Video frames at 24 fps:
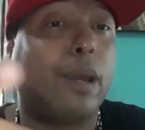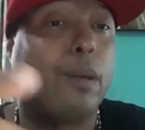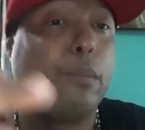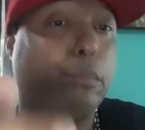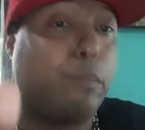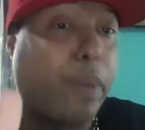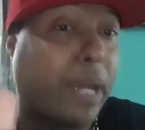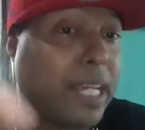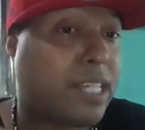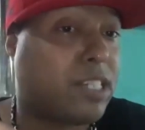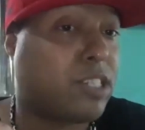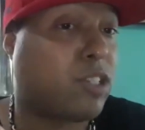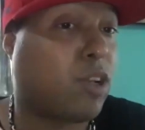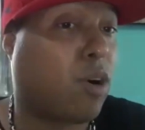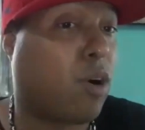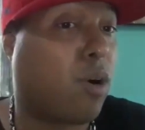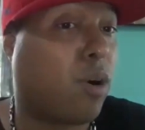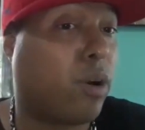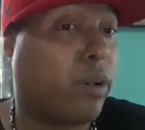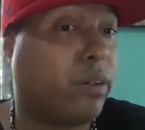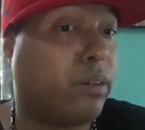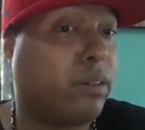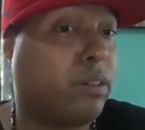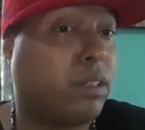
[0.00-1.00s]
based
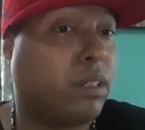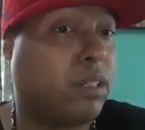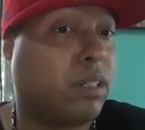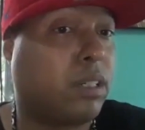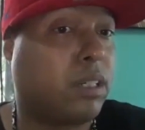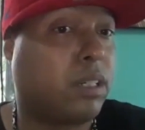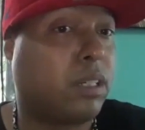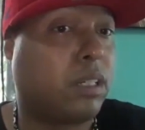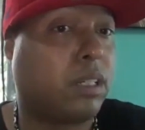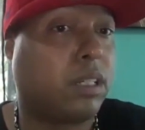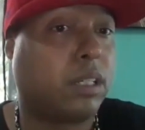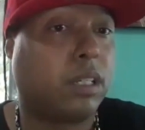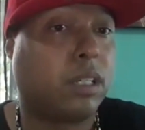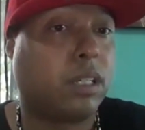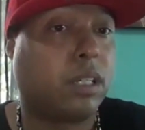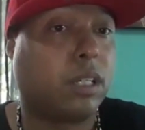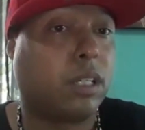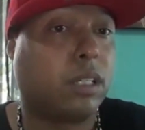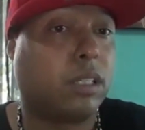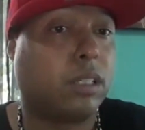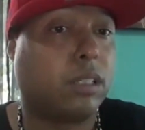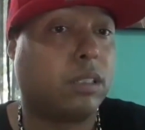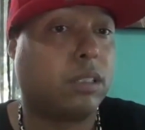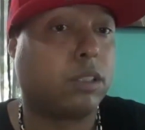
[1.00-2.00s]
on
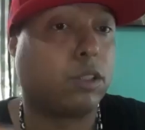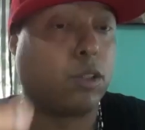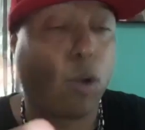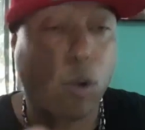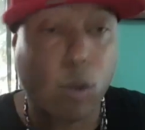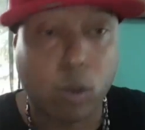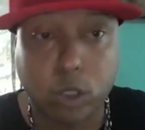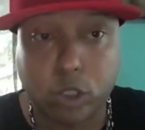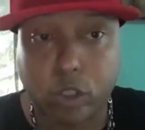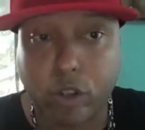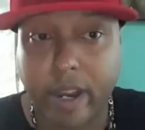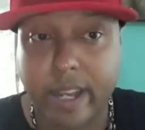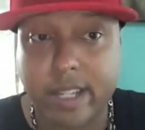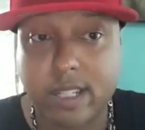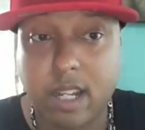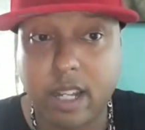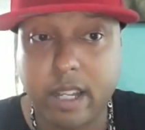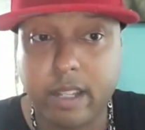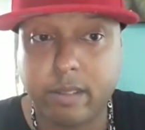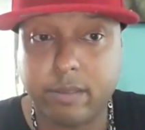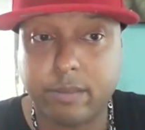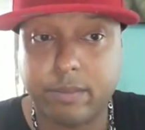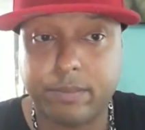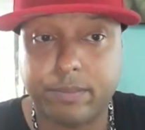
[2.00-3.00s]
Google Translate?